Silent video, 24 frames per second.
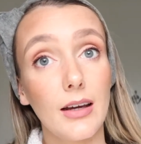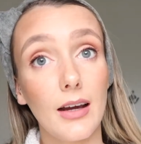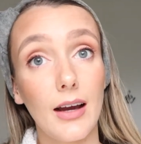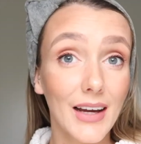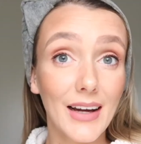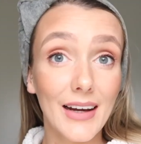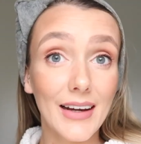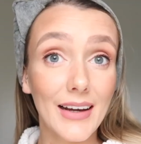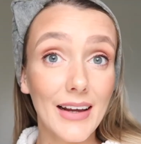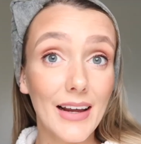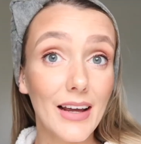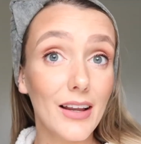
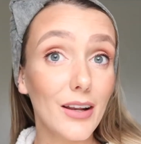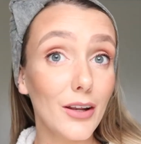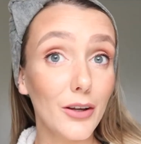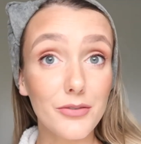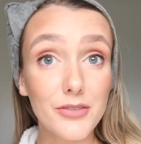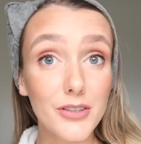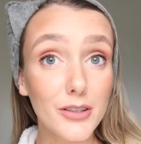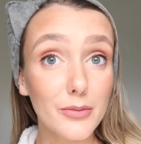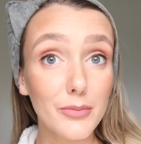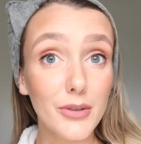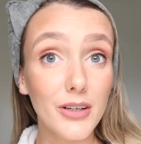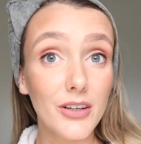I love
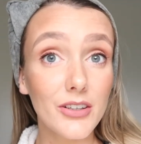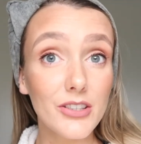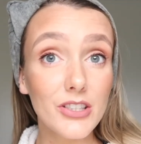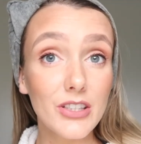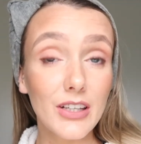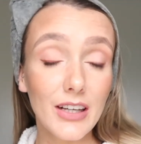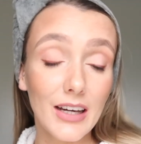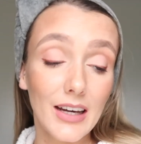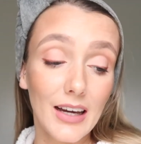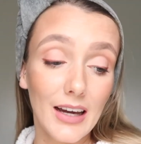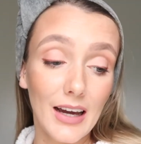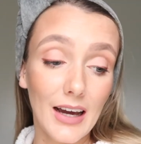Dermalogica
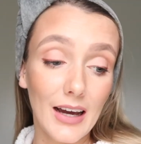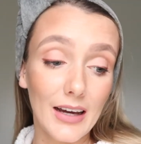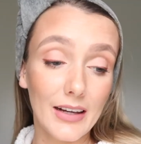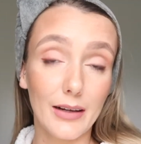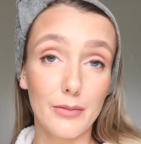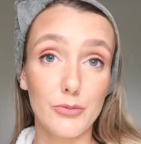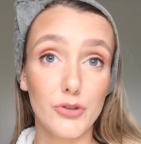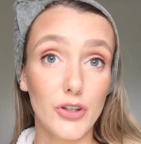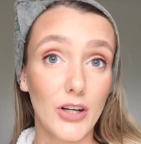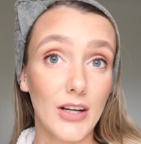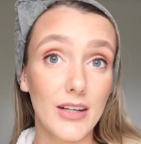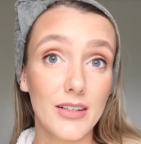and
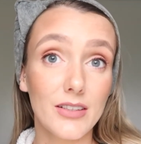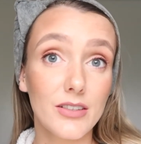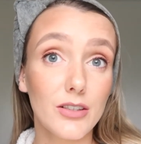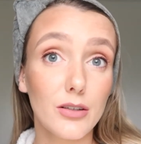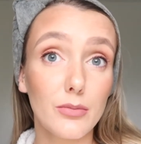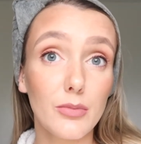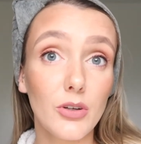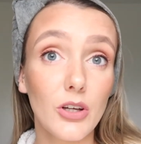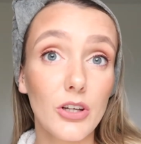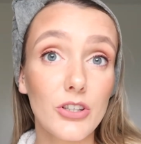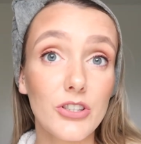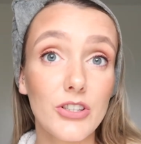I'm trained in
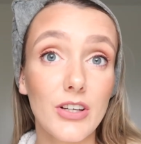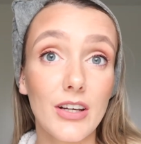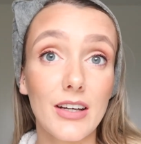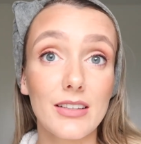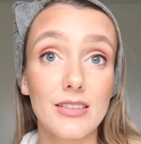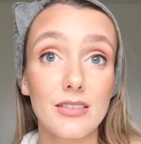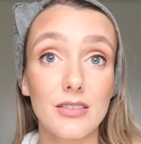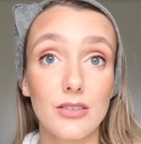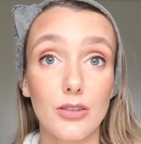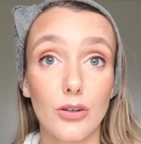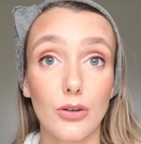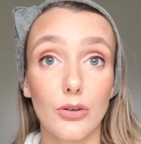
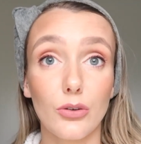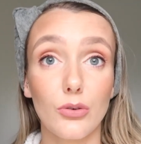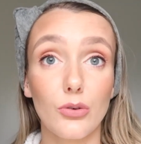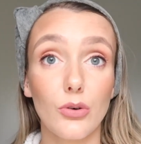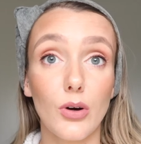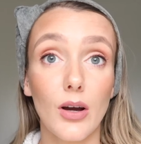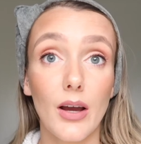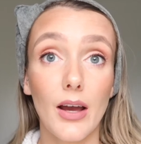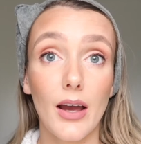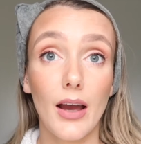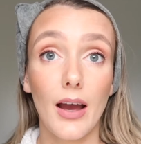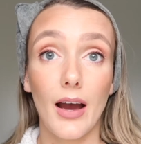Dermalogica,
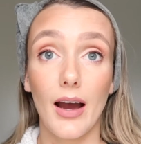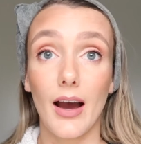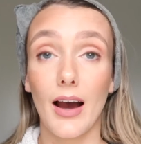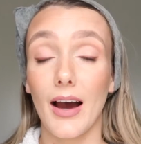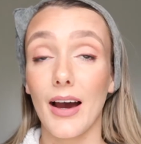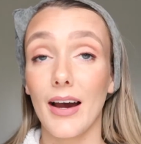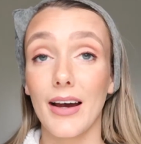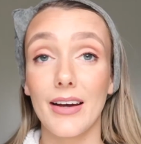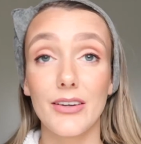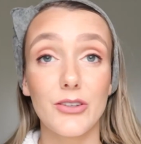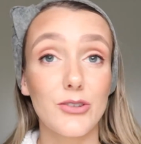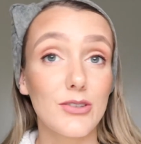so
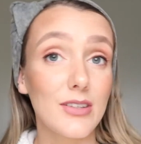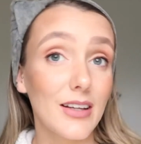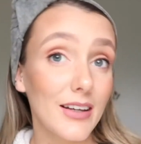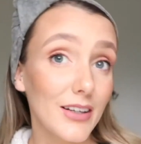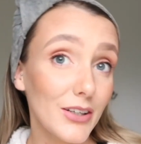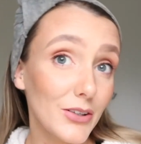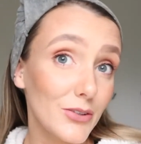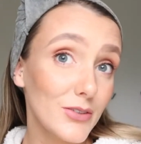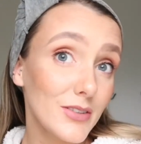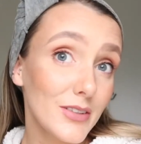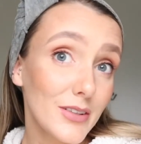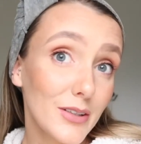I just like
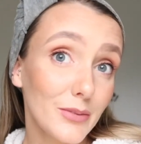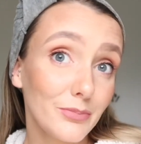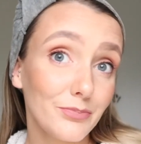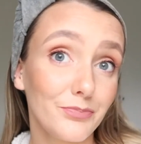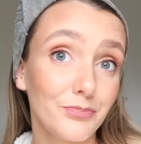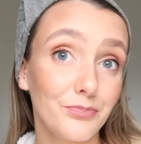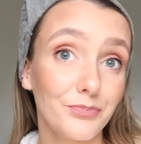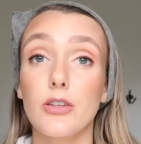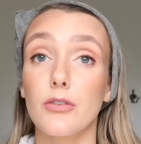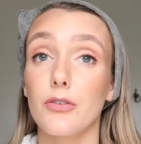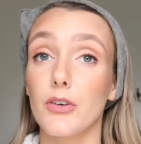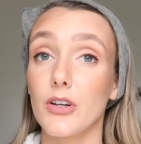using them.
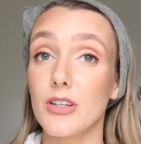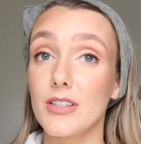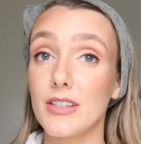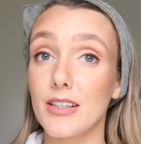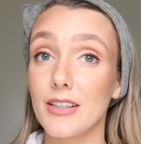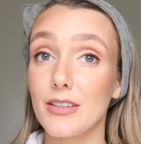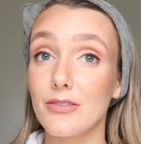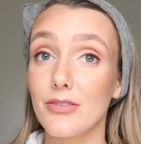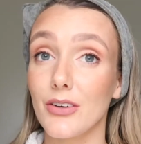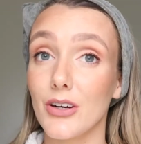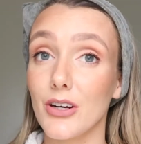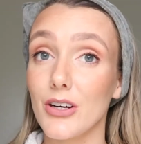So first
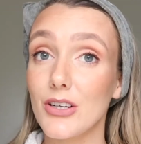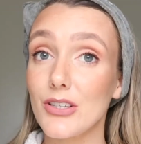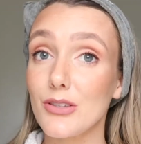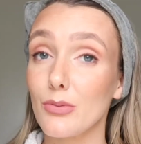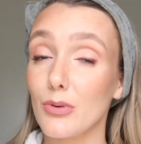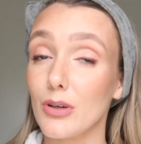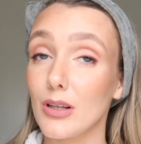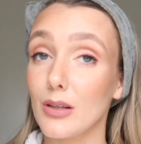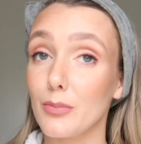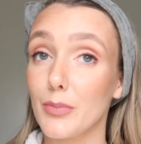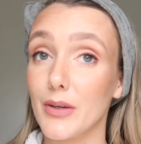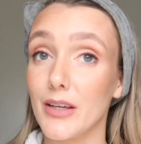things first
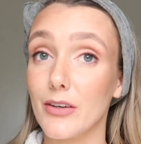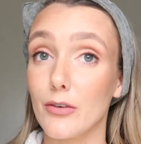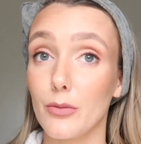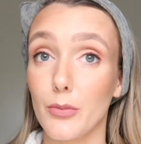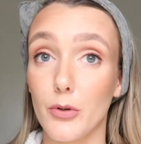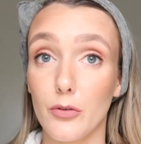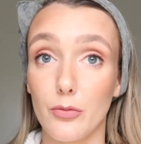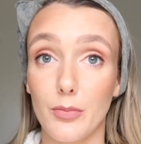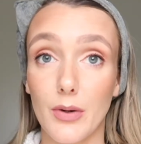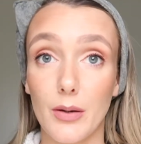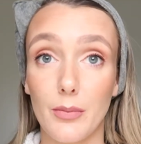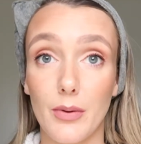will be
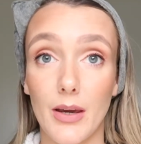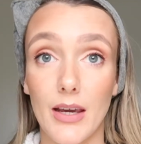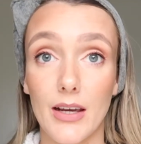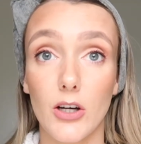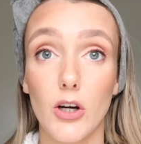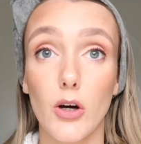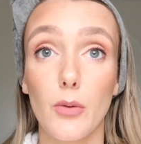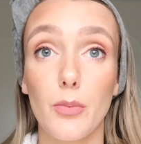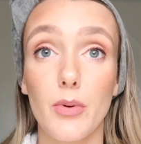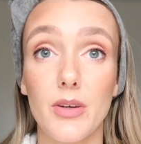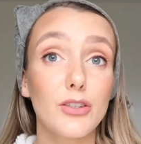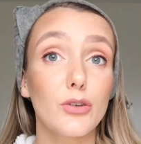remove my
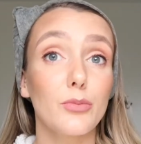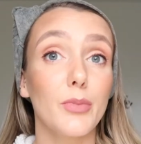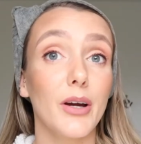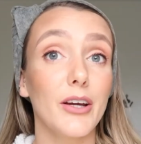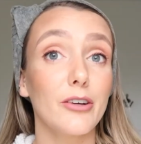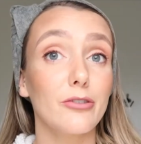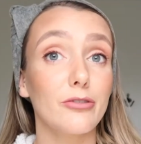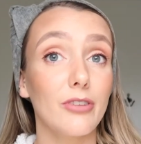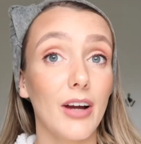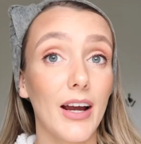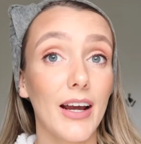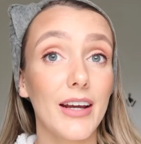makeup. So my
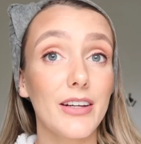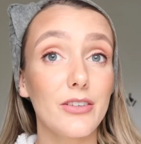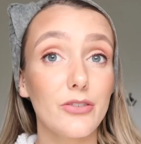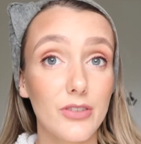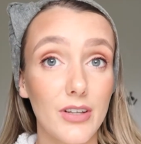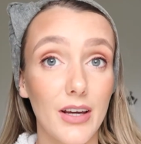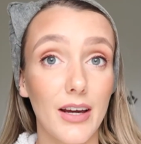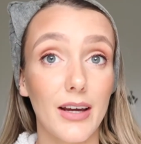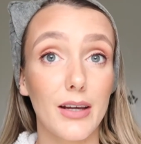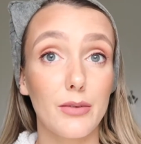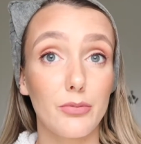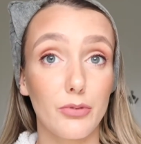ride or
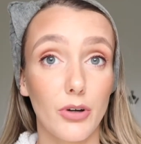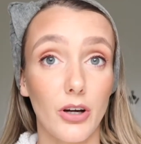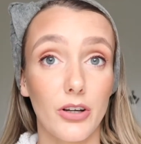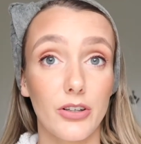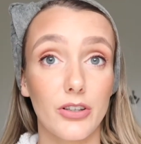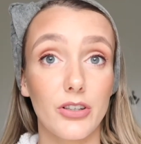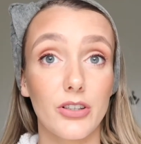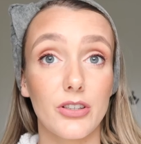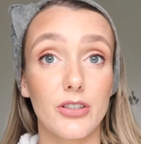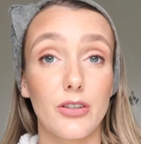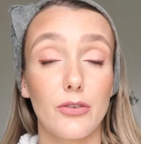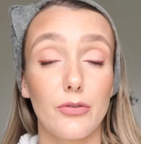die
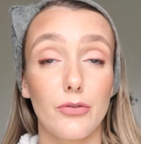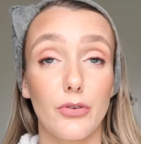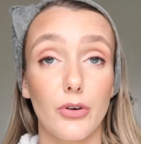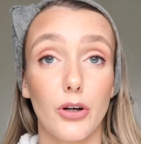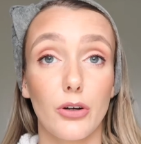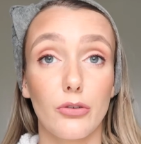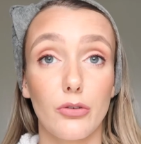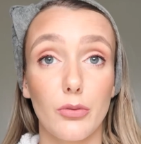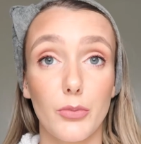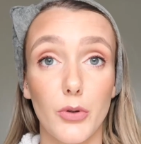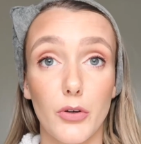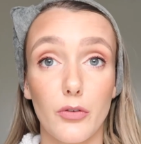product
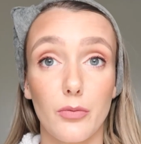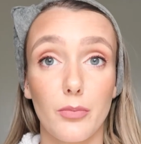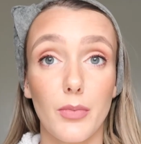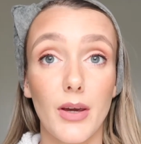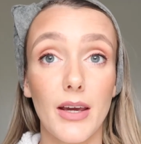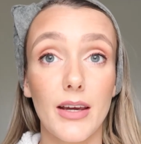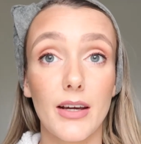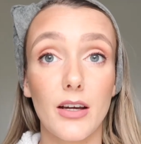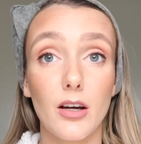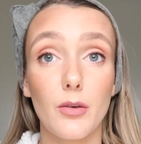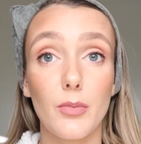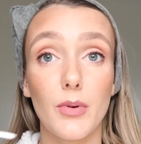for removing
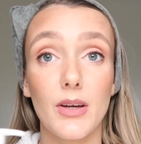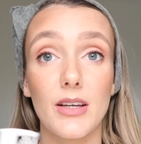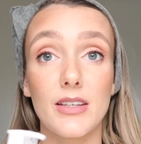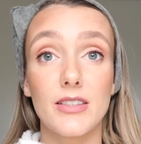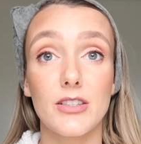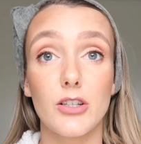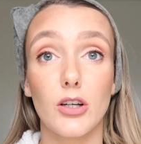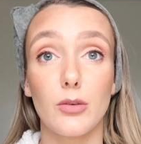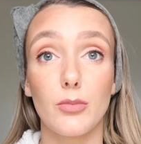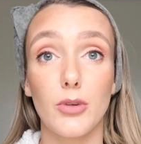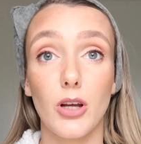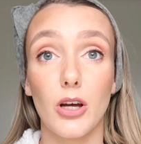makeup is the
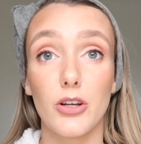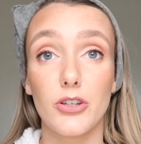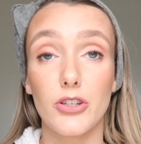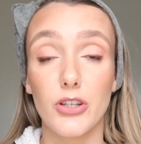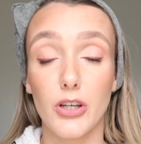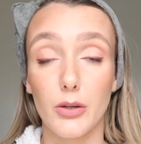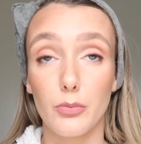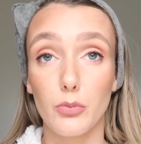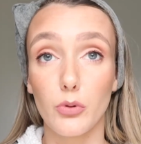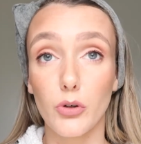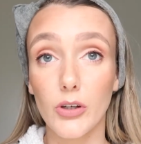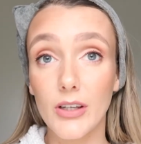
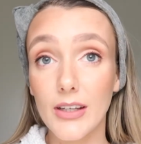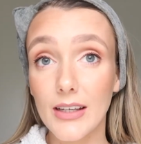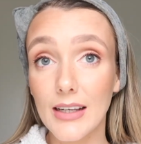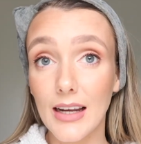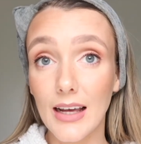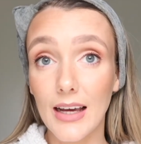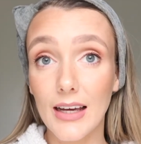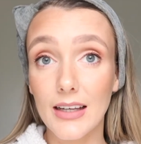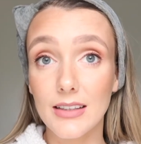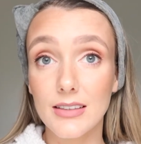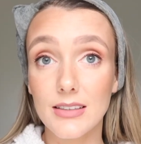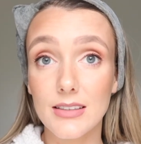Dermalogica
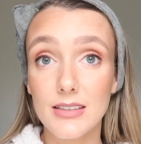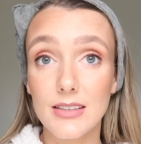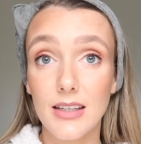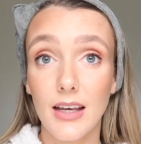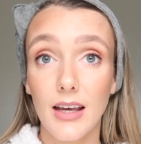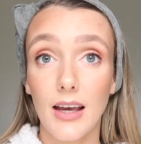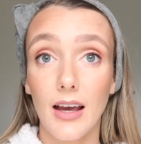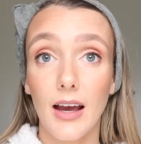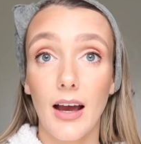Precleanse.